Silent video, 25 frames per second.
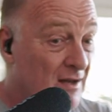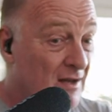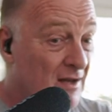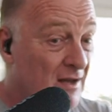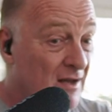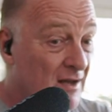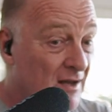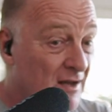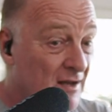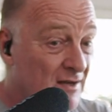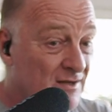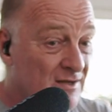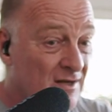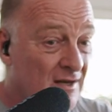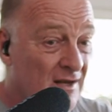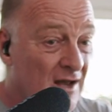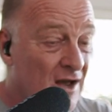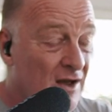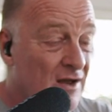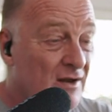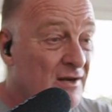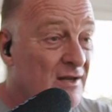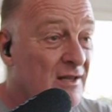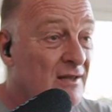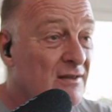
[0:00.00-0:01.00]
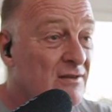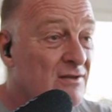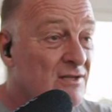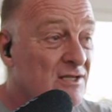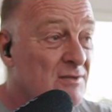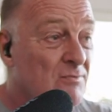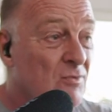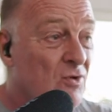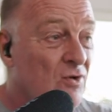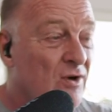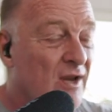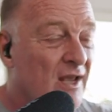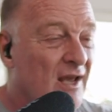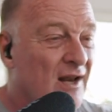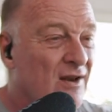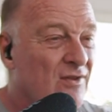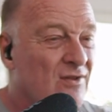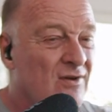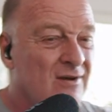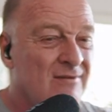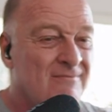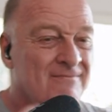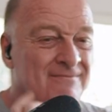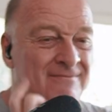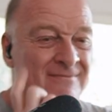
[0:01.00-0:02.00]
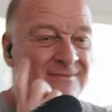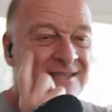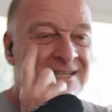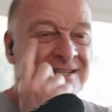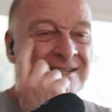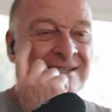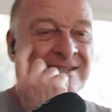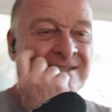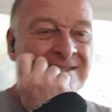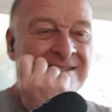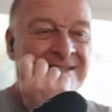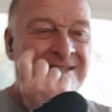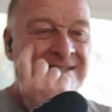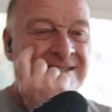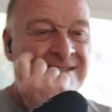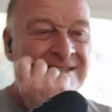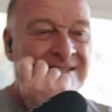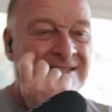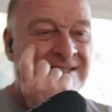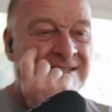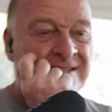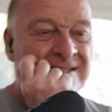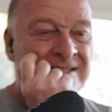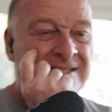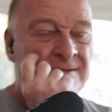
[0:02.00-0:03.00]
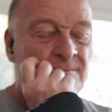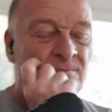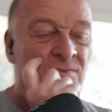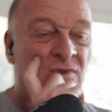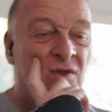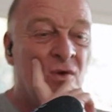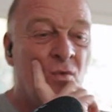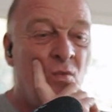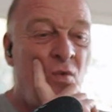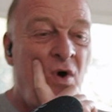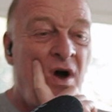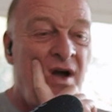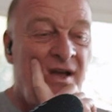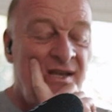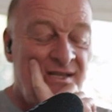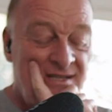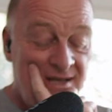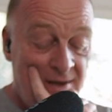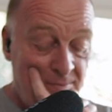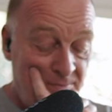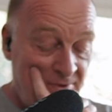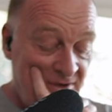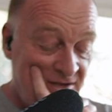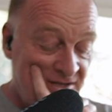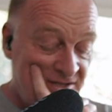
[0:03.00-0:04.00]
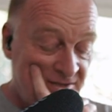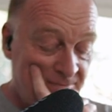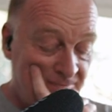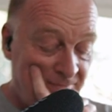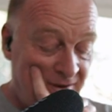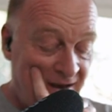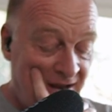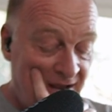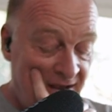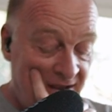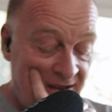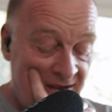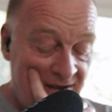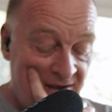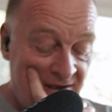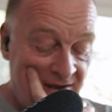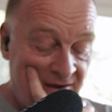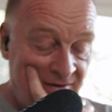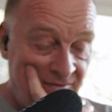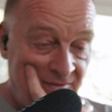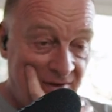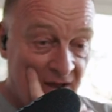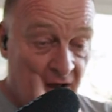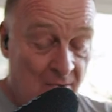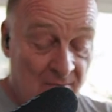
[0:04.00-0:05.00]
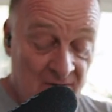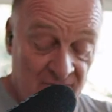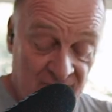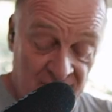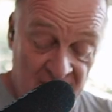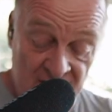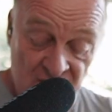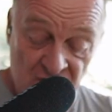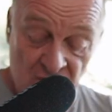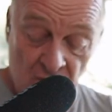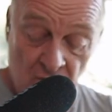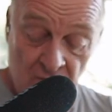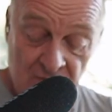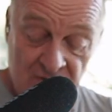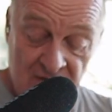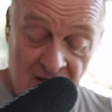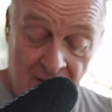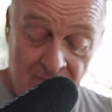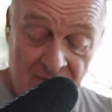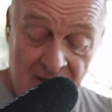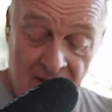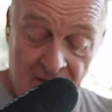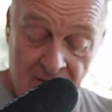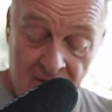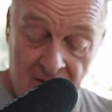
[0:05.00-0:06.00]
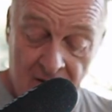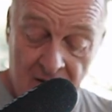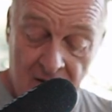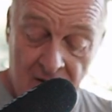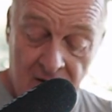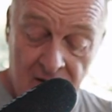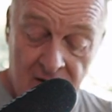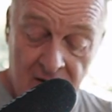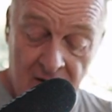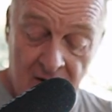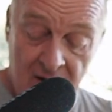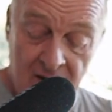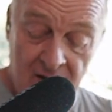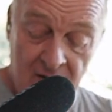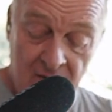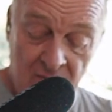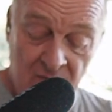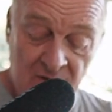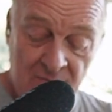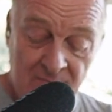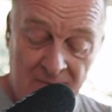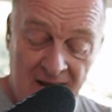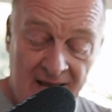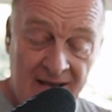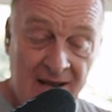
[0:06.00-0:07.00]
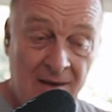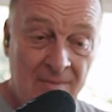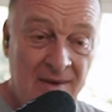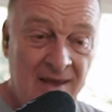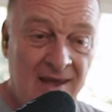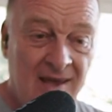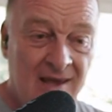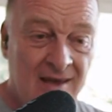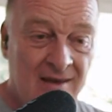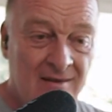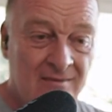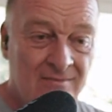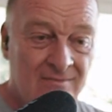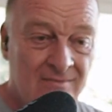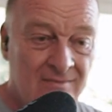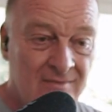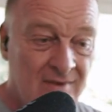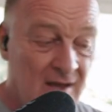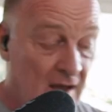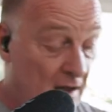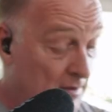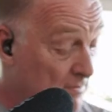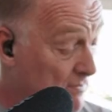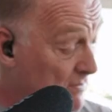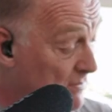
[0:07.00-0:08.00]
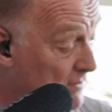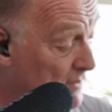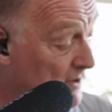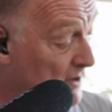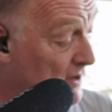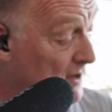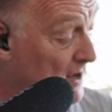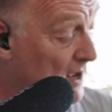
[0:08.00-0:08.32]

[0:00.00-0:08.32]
early this morning. I thought, why is that person playing? I mean, French horn was playing up here, You